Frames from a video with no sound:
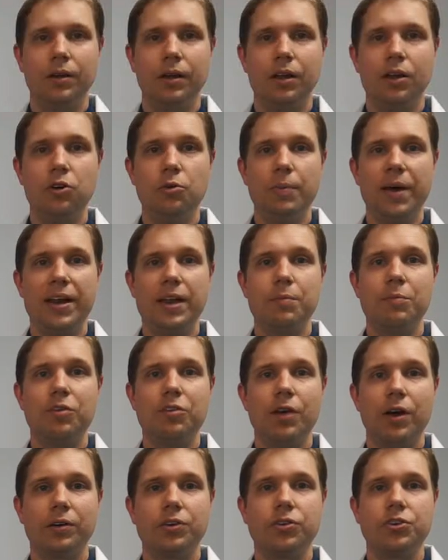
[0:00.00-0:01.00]
Hello, my name
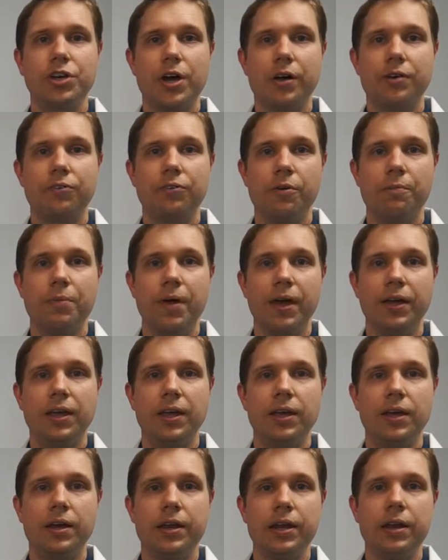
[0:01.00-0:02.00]
is Dr. John
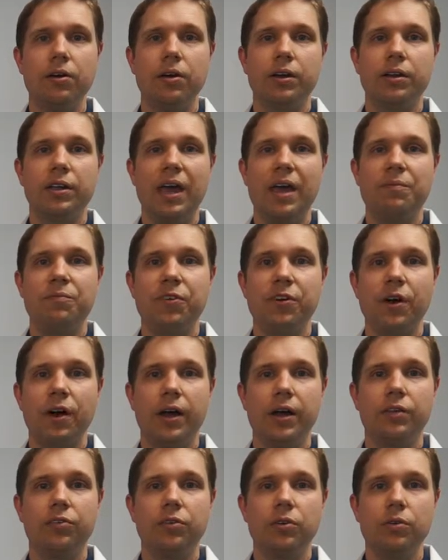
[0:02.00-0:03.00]
Krempecki, and here at Cape Fear
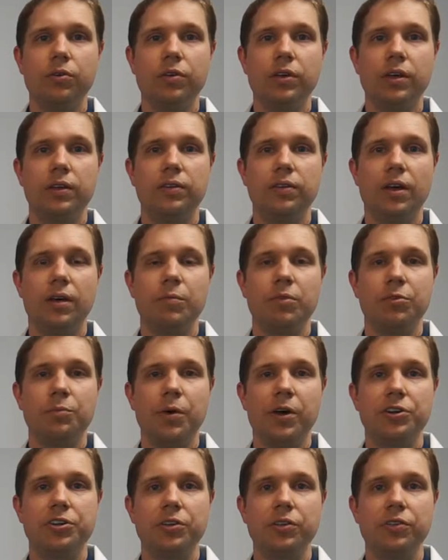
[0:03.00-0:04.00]
Eye Associates, I'm a
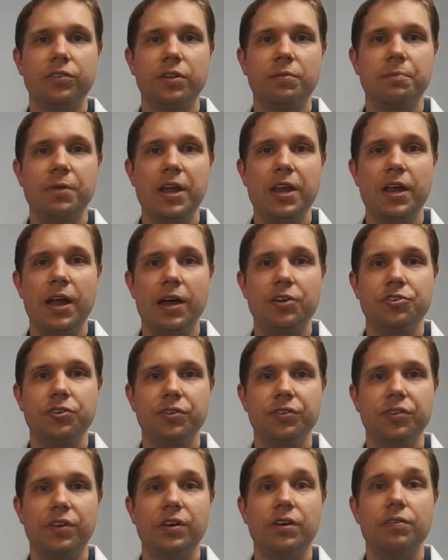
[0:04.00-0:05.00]
specialist in
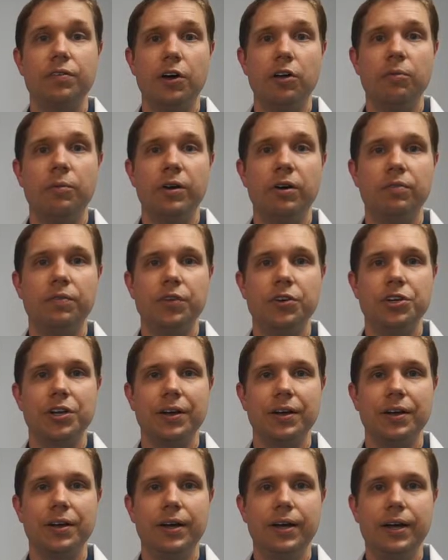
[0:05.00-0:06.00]
pediatrics and developmental
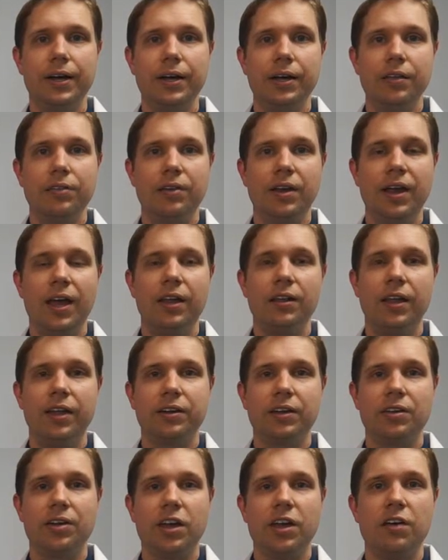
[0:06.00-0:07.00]
vision. Today I'd
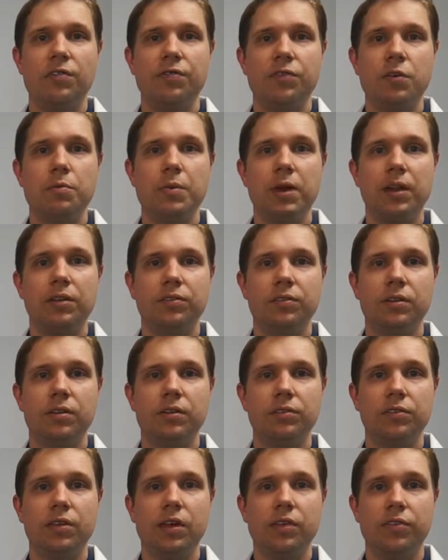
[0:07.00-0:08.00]
like to take a few minutes to
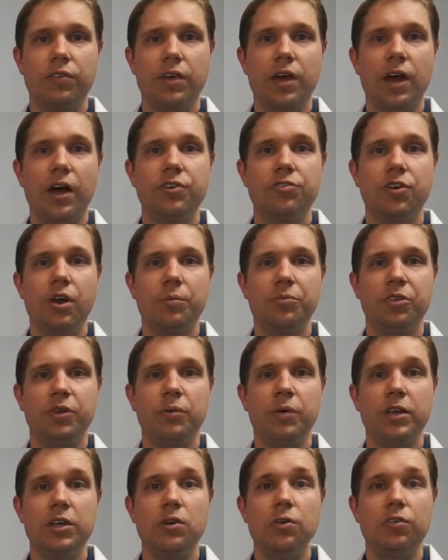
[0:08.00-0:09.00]
discuss the eye drops
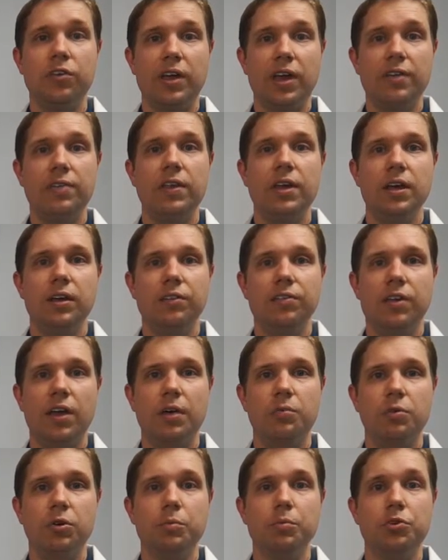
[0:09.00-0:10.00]
that we use in the
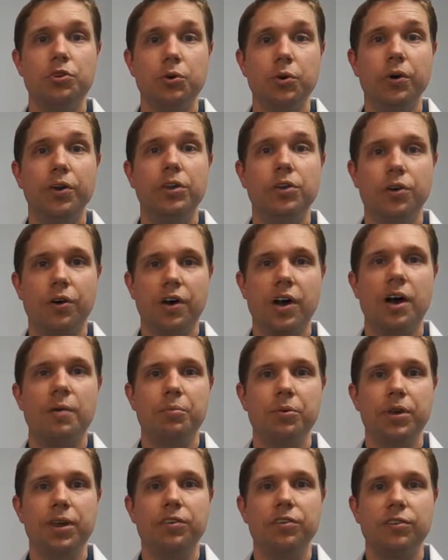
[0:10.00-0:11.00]
exam room during your
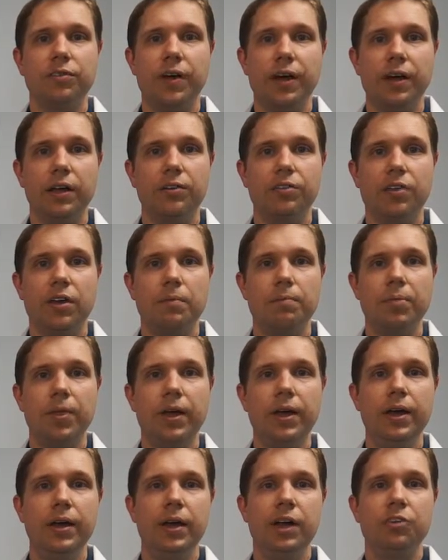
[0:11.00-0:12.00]
comprehensive eye exam,
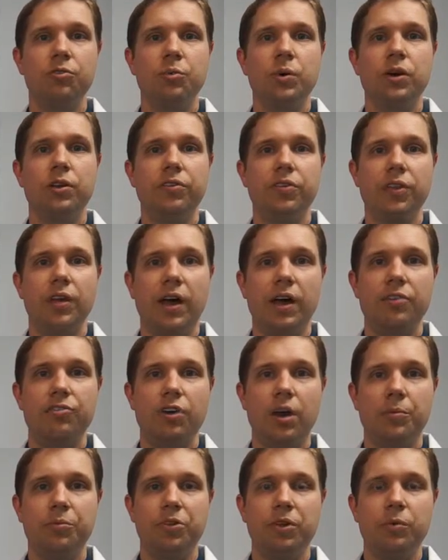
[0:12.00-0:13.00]
as well as the eye
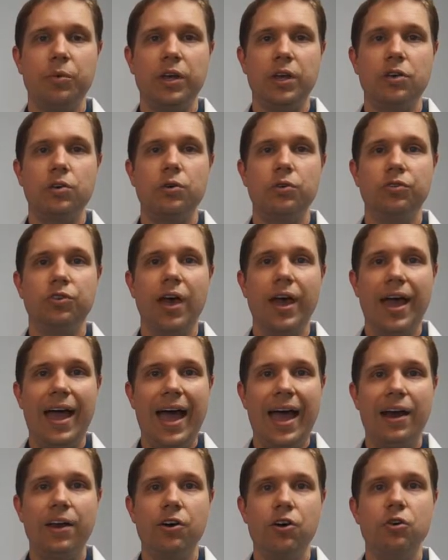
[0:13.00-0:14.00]
drops that we use
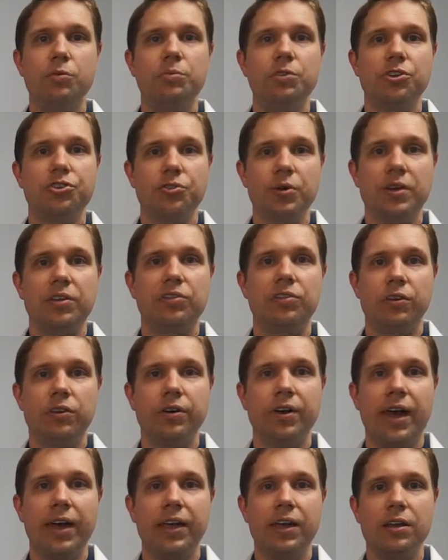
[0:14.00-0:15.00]
at home to treat
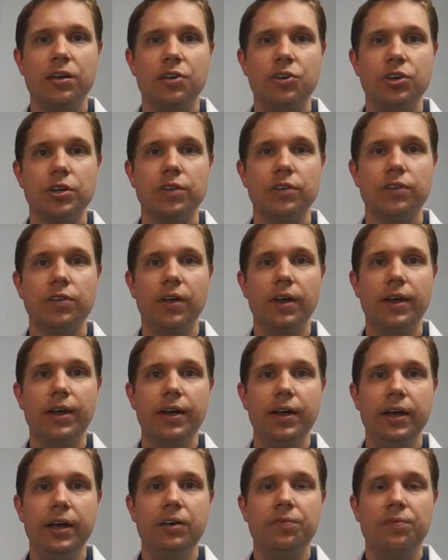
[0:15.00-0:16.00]
certain eye conditions.
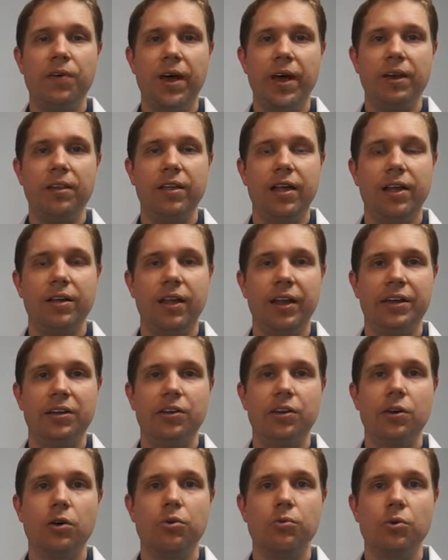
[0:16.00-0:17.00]
And finally, I'd like
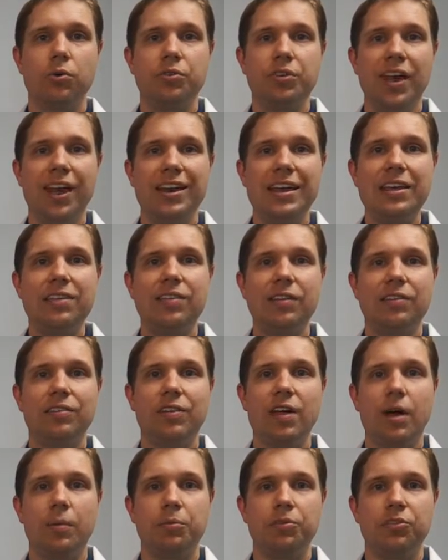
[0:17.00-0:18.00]
to go through 10 easy
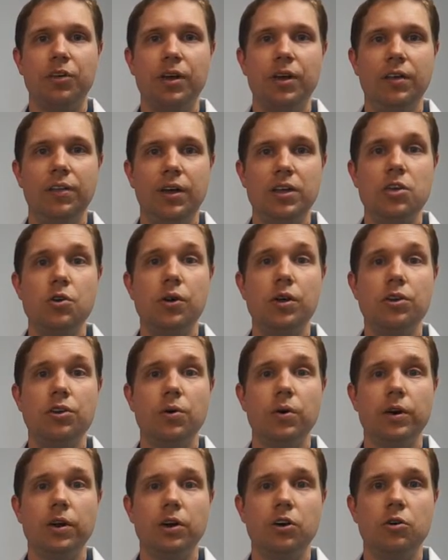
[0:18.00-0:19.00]
steps that you can
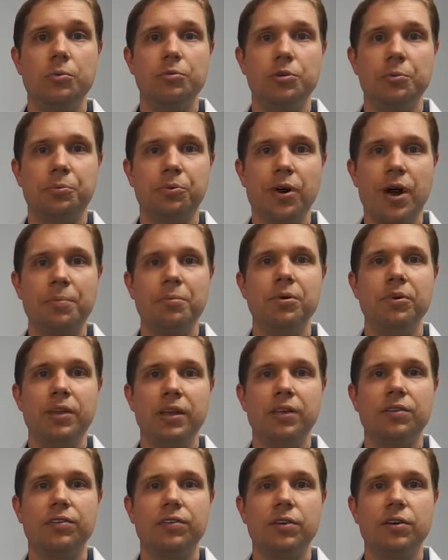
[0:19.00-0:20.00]
do at home to
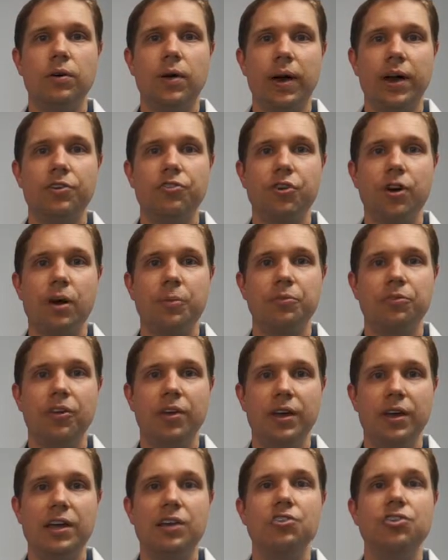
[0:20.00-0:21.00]
properly instill eye drops
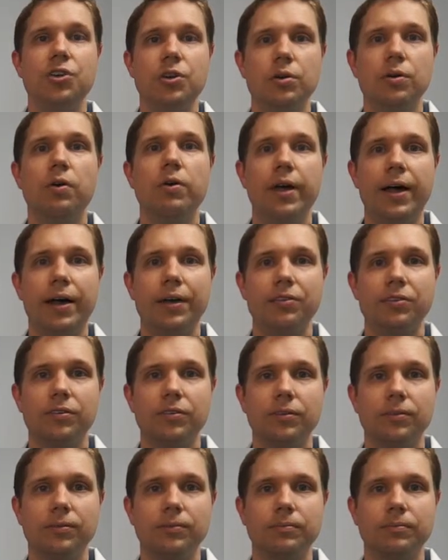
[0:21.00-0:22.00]
into your own eyes.